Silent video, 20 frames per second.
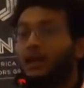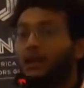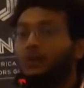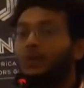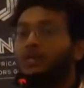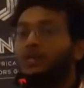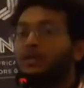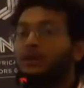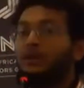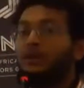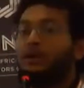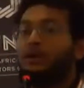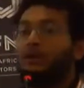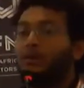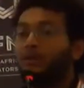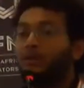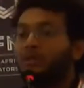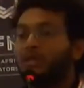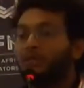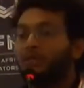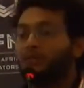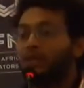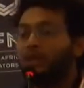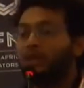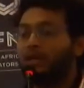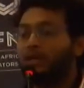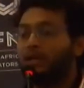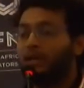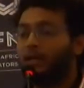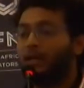which
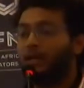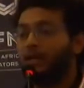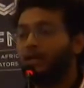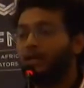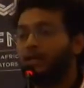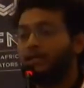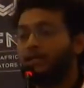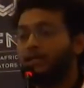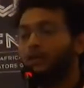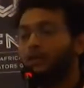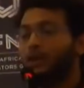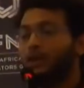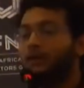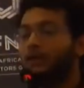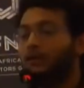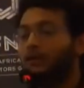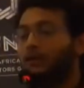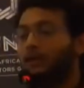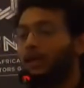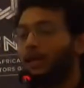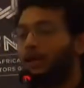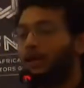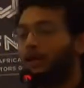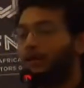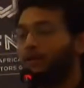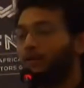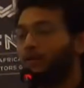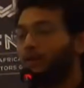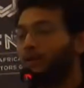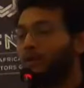Afrinic is doing.
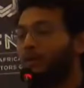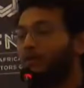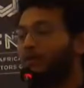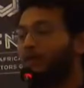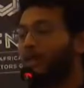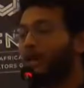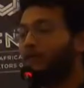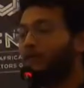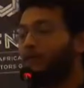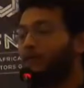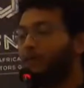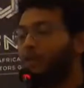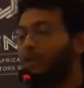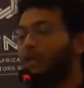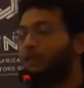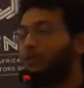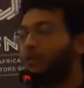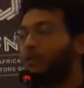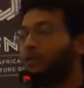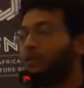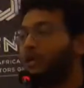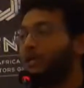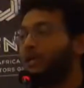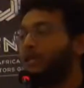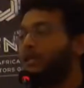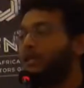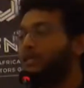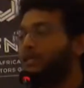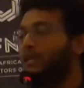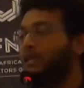So if they have a place where they
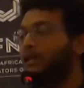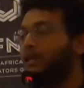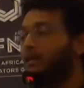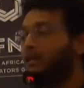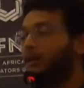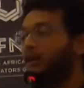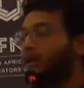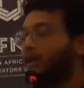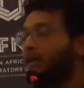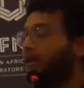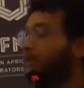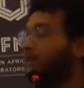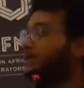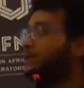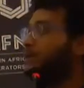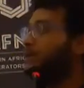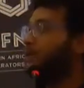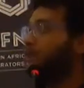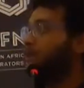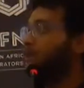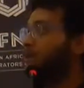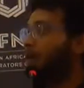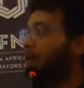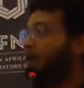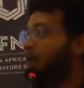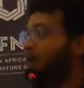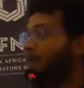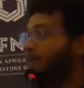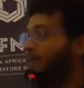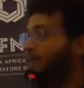can easily see
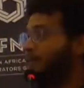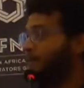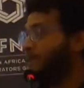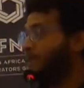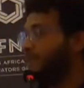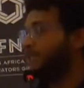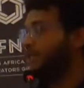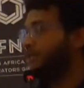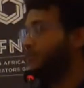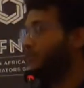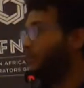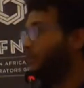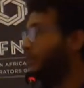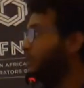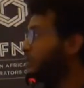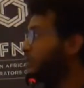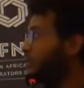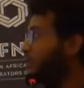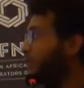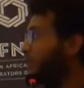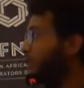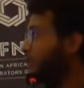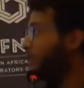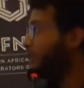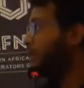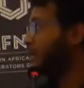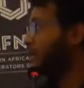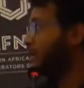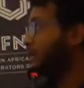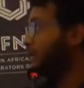this information, I
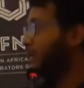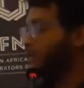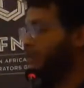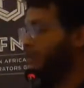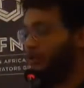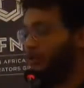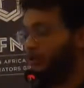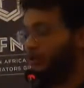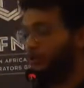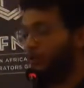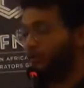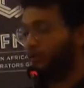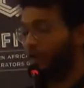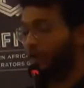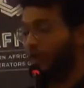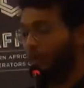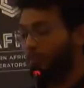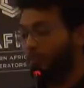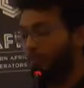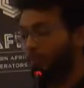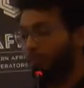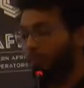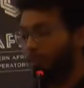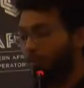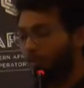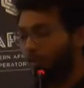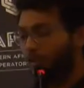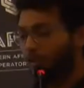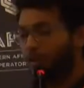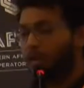think it can be useful for them.
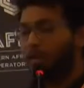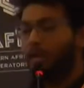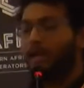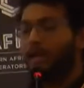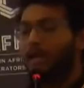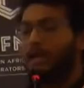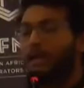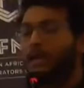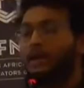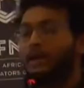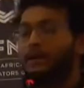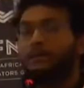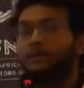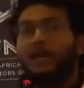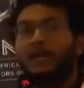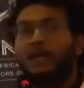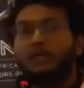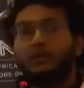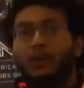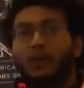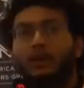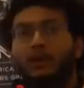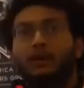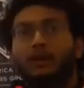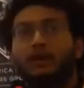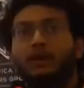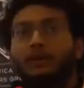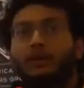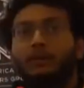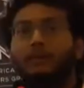As
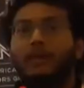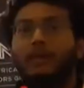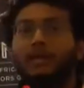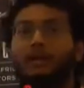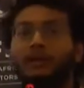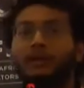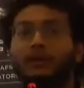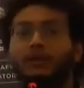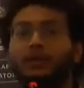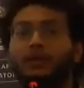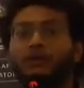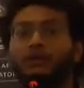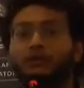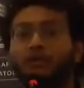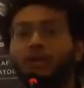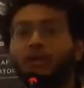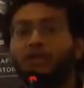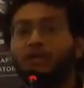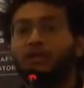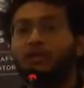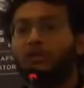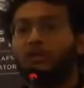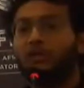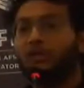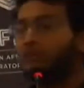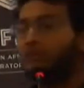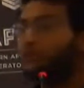well, many other information